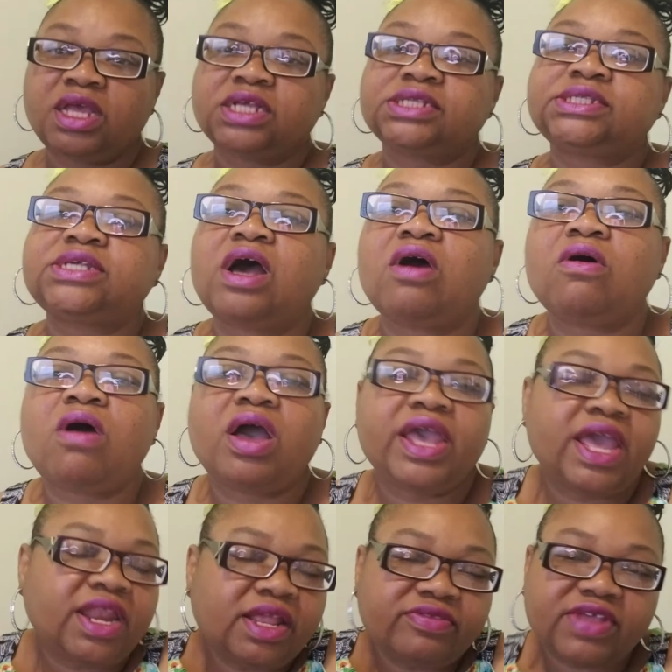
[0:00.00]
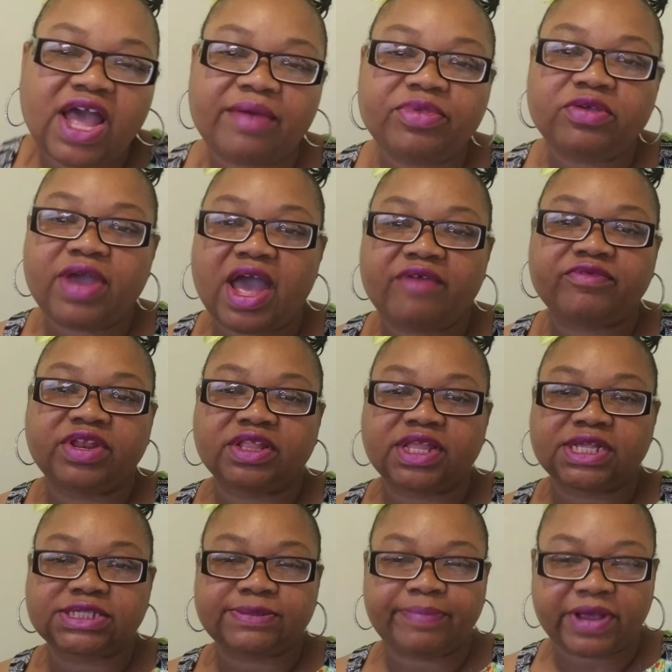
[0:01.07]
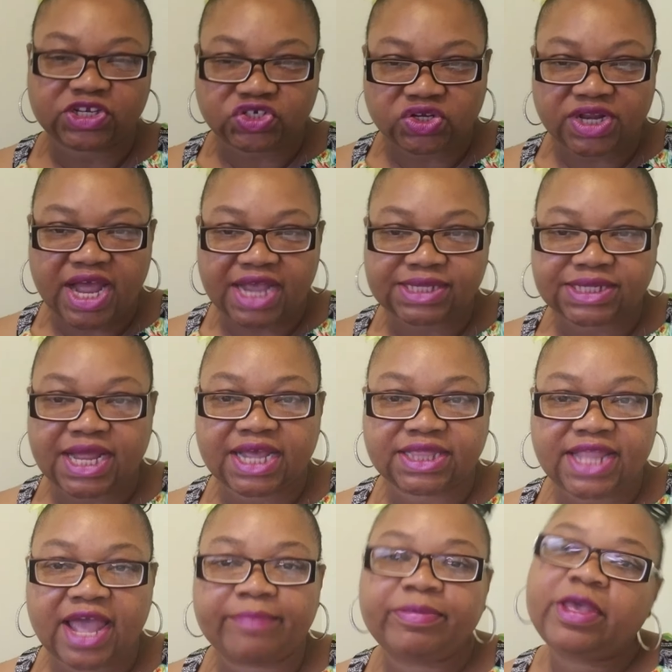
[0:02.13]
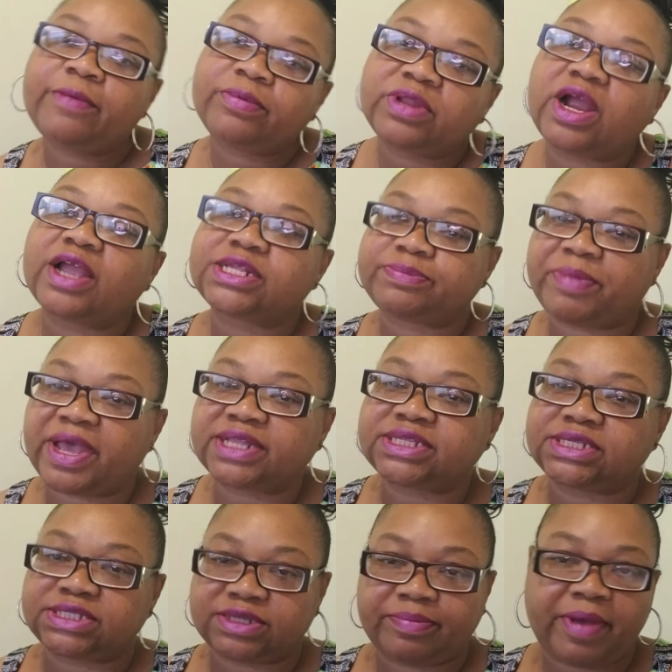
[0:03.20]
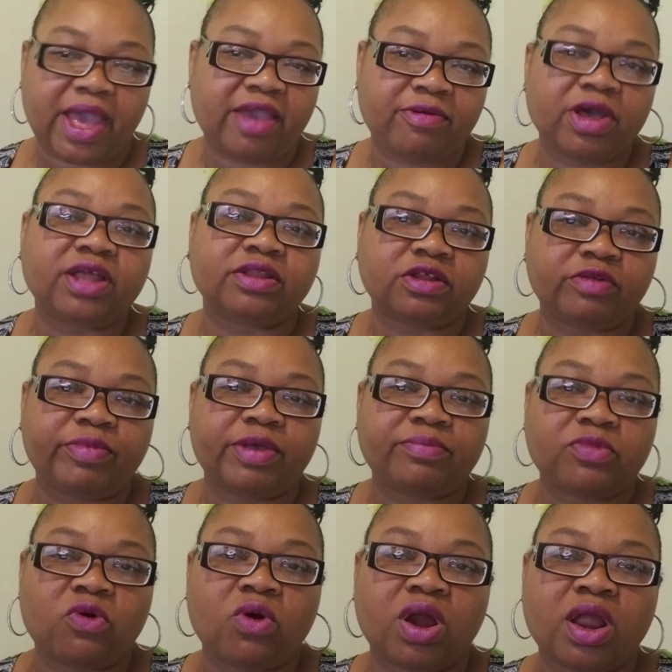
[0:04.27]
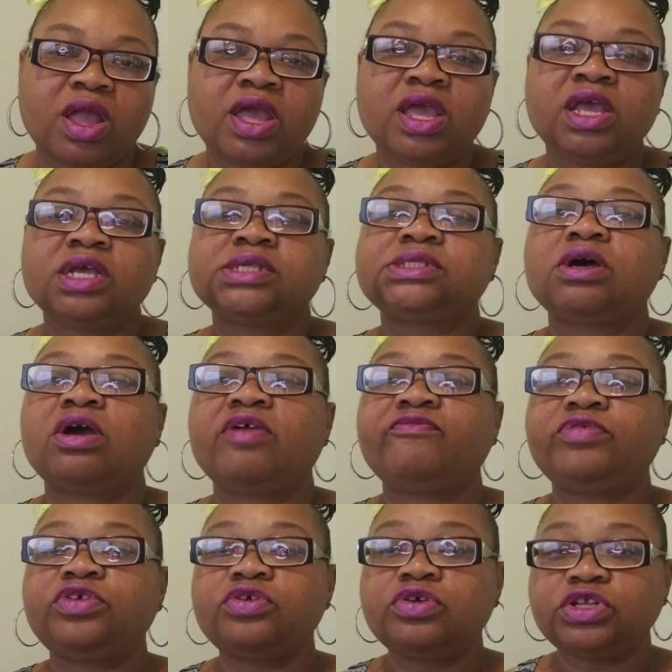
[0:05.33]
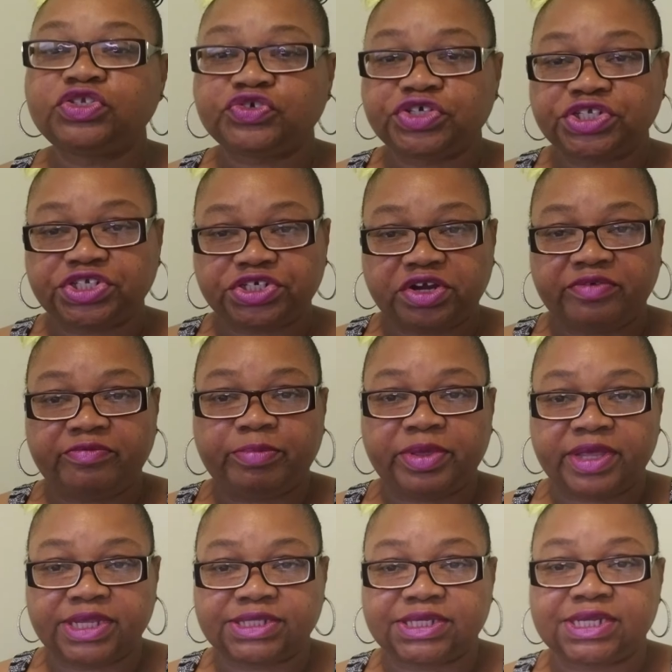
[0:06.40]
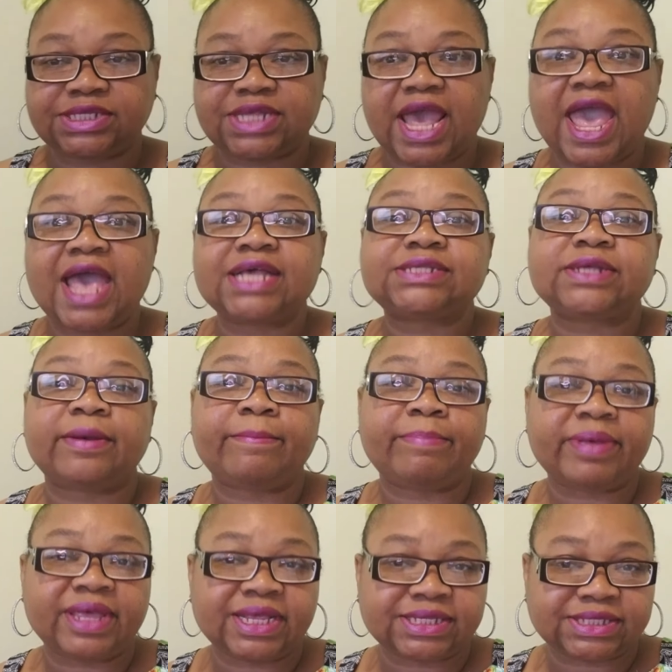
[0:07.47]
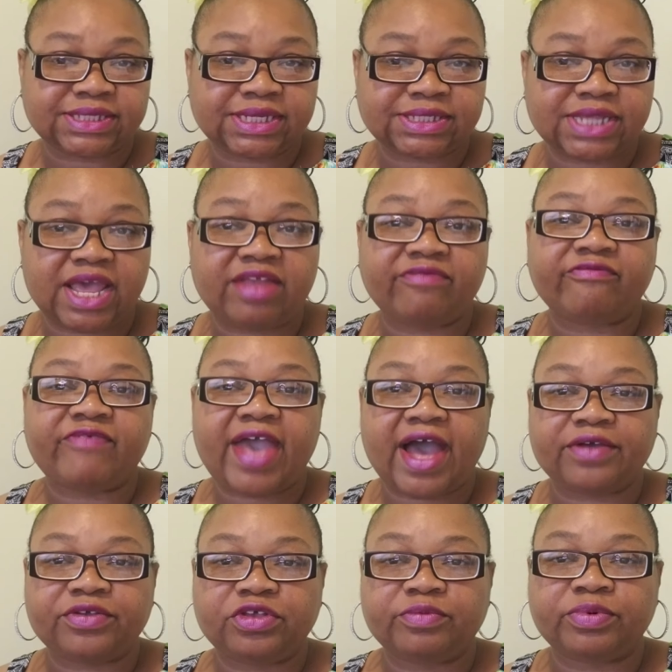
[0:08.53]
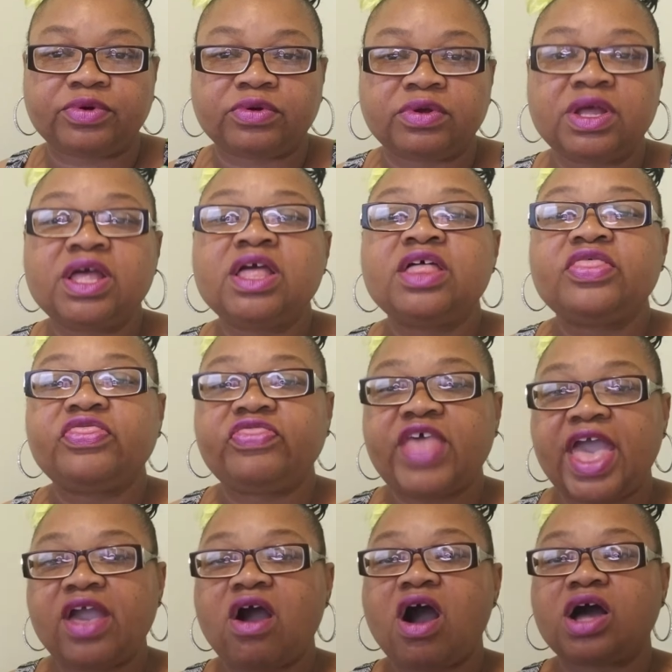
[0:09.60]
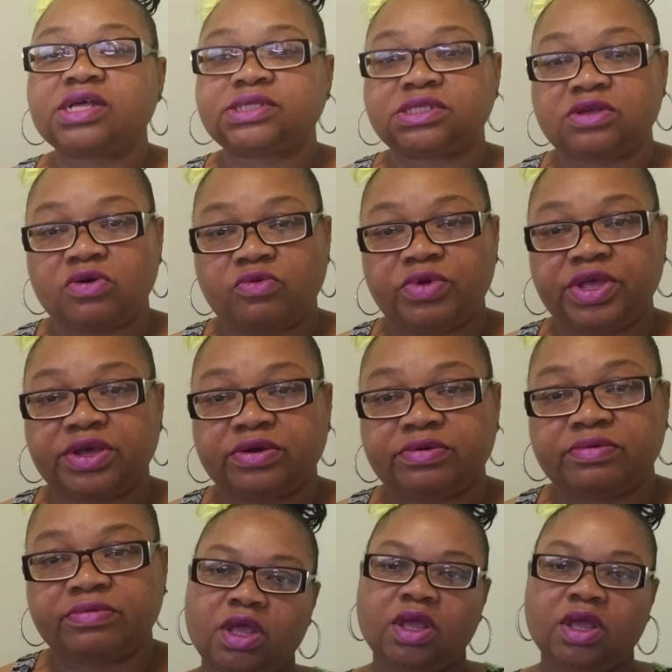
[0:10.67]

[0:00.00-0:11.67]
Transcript: So anytime you have anything specialized like that, people are expecting to pay a little bit more. So if you treat your business as a business and valuable, they also will.